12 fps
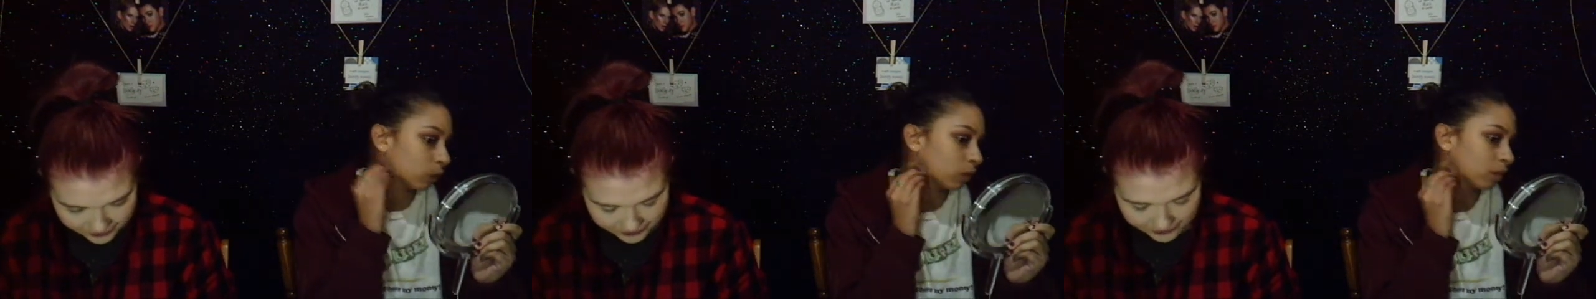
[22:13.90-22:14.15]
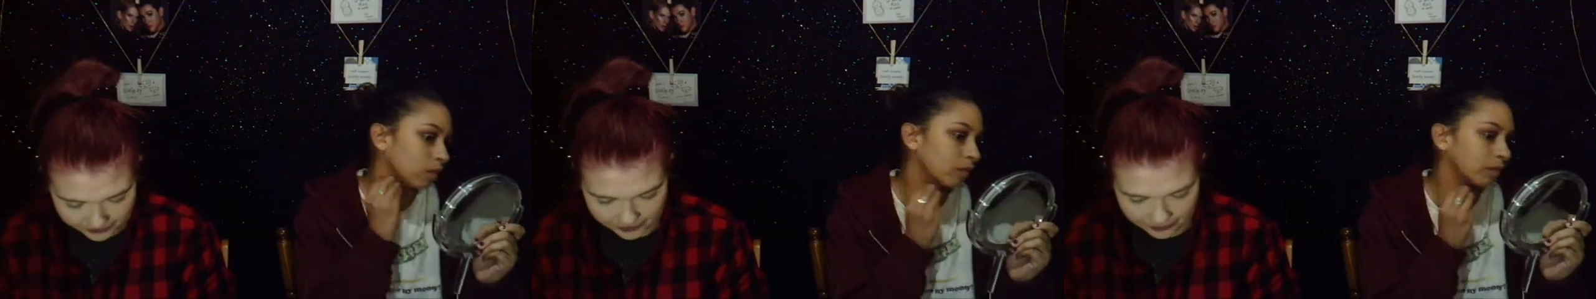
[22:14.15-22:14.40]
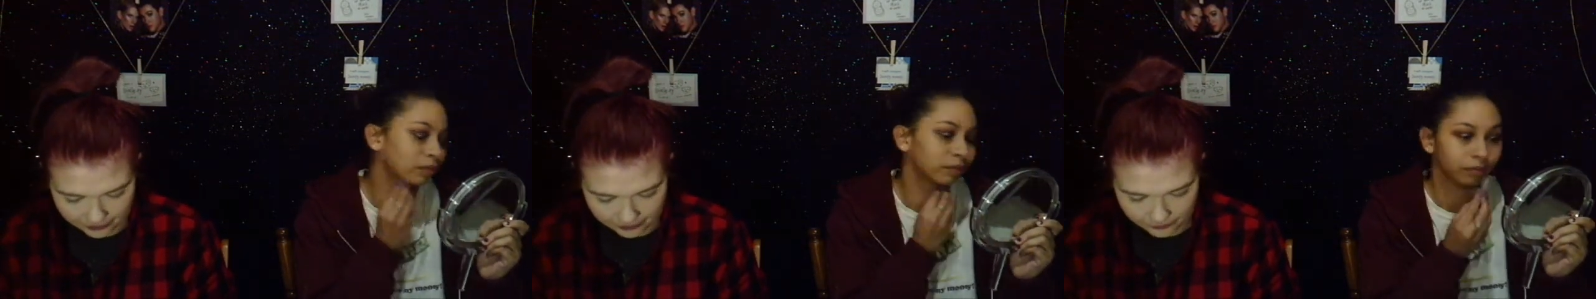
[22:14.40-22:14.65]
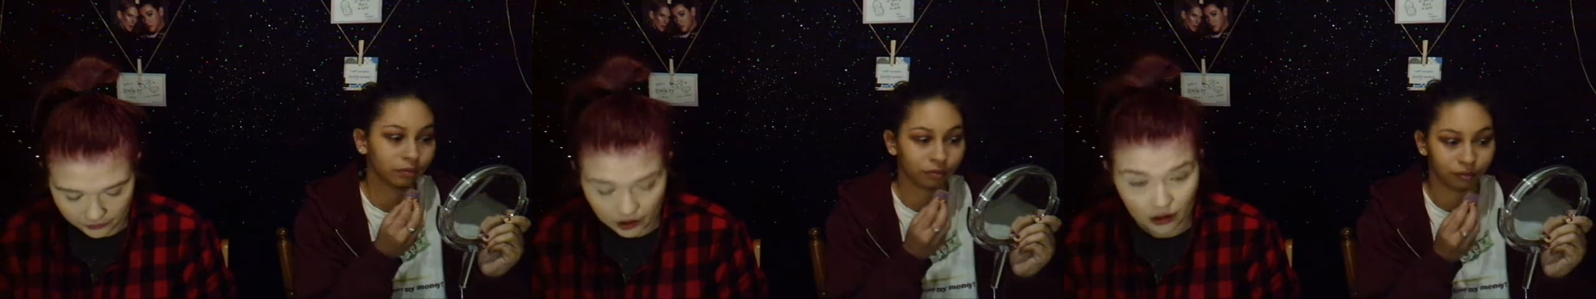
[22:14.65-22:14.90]
Speaker 1: Yeah.
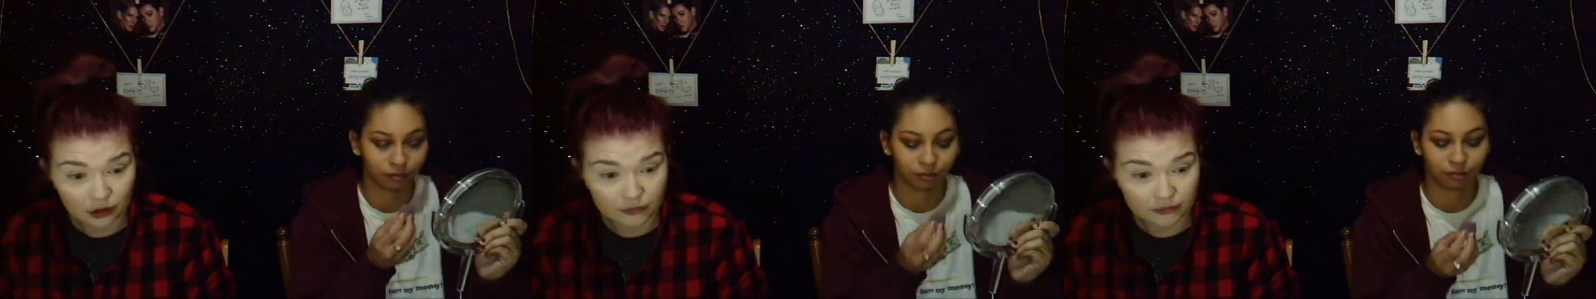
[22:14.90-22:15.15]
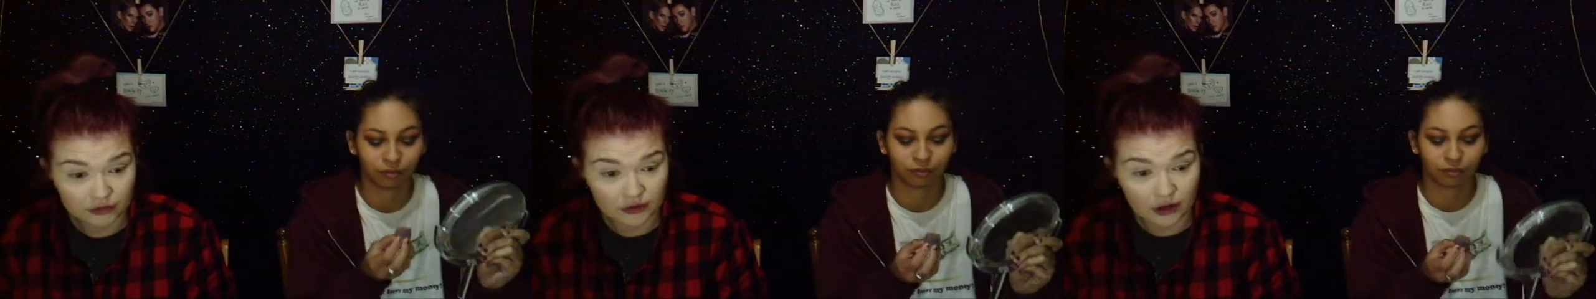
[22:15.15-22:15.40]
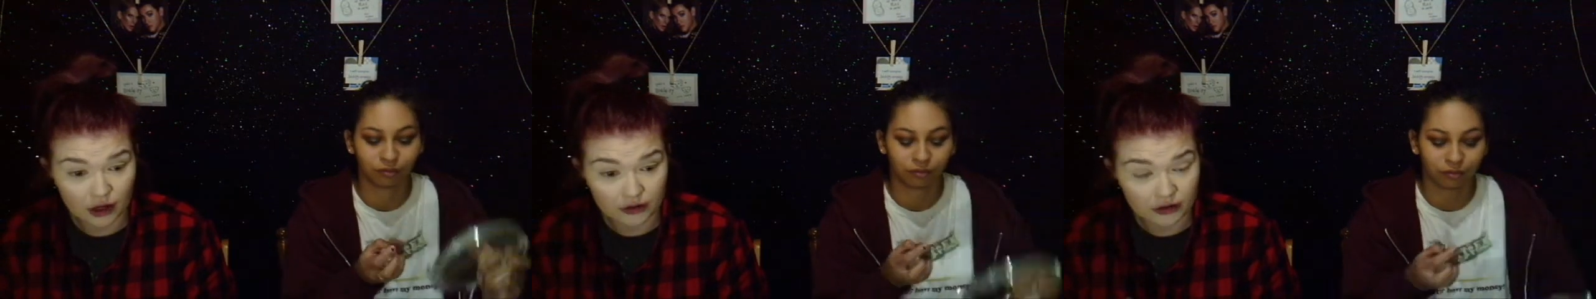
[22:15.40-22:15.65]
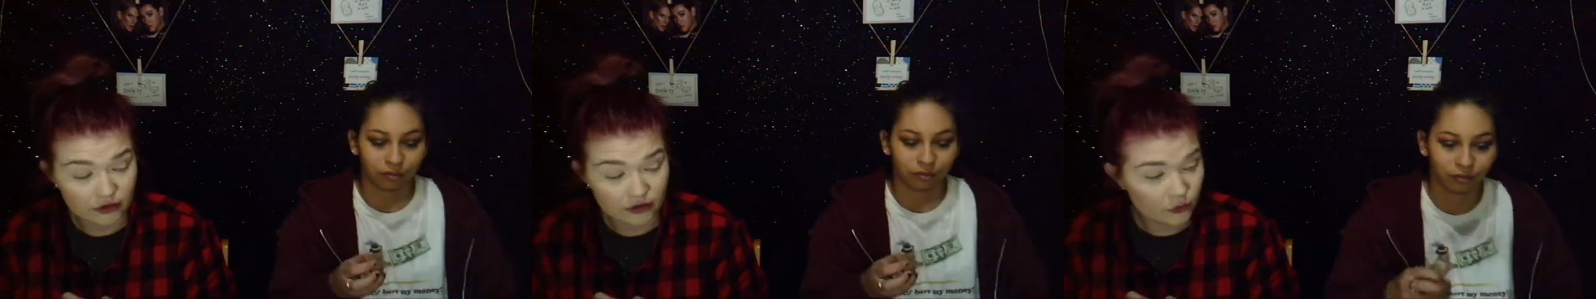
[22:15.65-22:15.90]

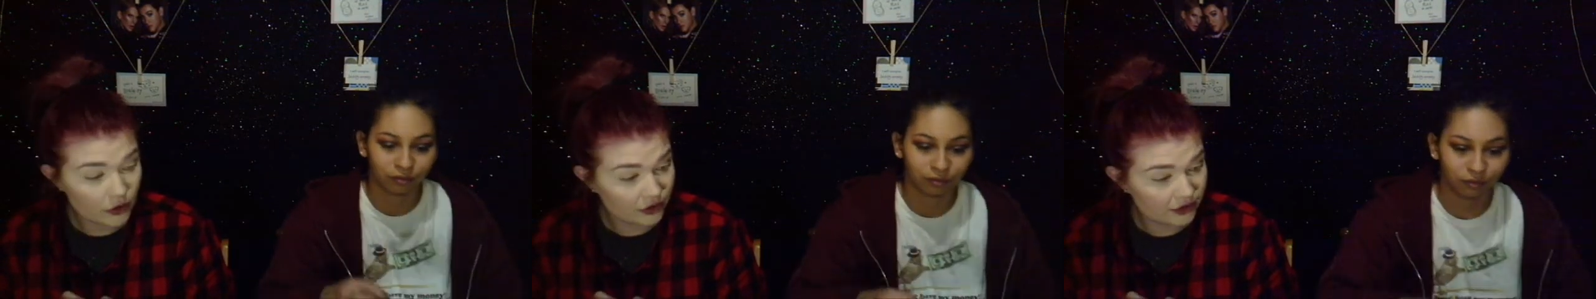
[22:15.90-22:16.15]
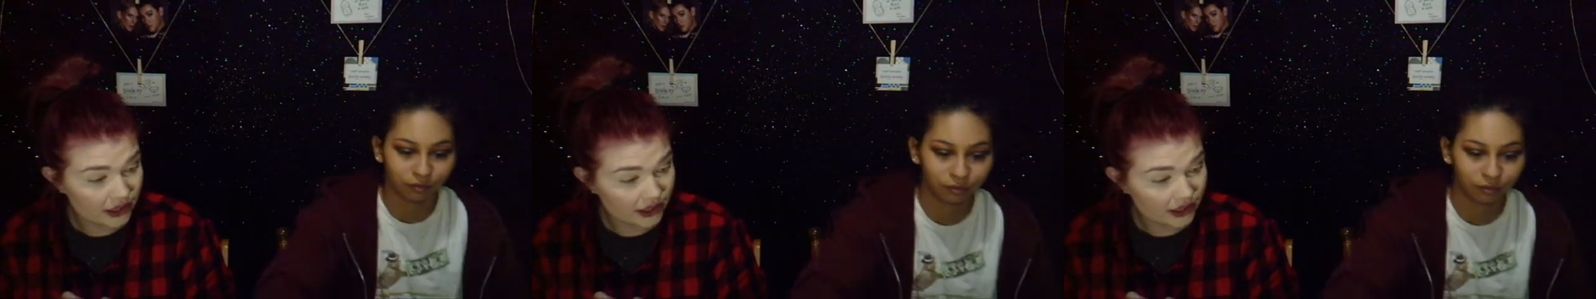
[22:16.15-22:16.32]
Another one that I